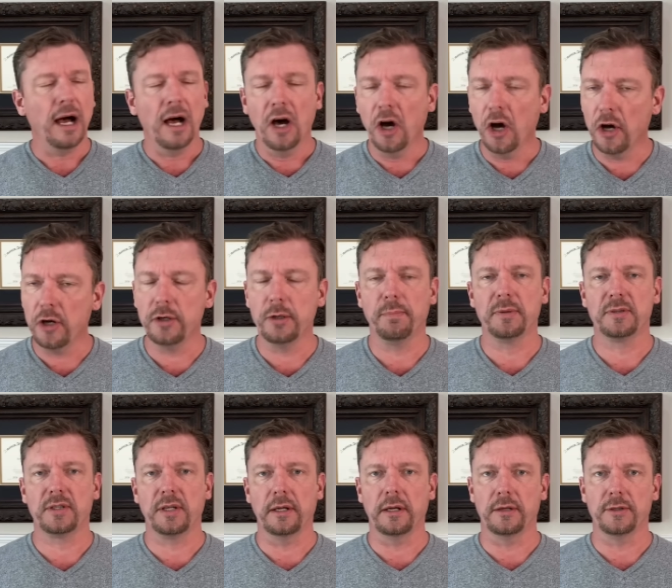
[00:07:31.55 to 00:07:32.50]

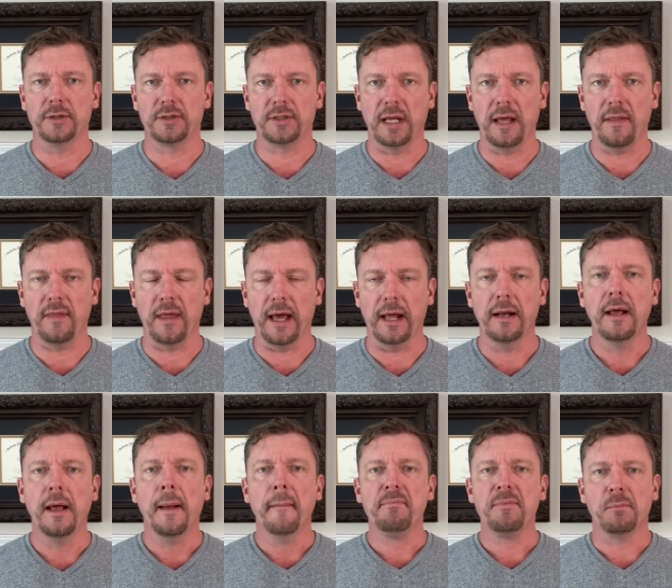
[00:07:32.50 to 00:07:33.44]
100% understand that.
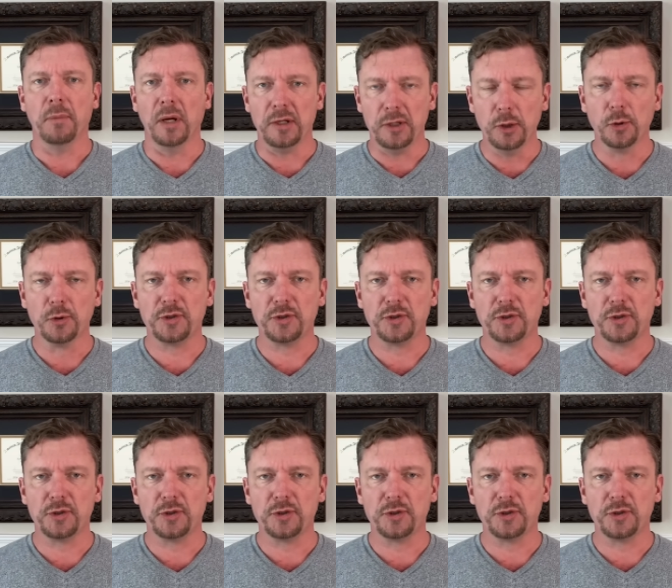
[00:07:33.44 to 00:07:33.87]
But you'll